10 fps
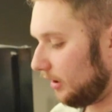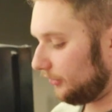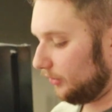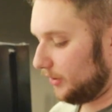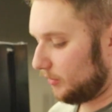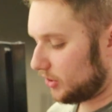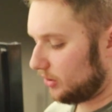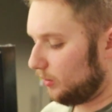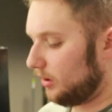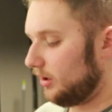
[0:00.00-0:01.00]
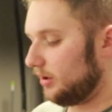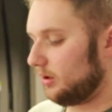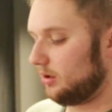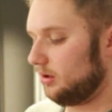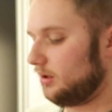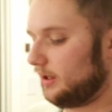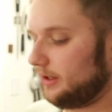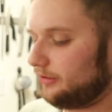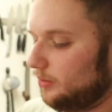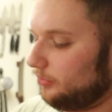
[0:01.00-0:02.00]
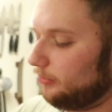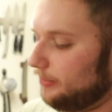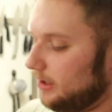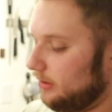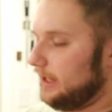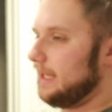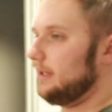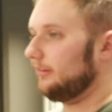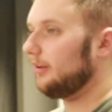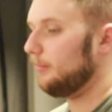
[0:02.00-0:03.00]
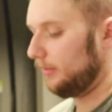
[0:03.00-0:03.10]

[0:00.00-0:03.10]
So the original one, I said was about 8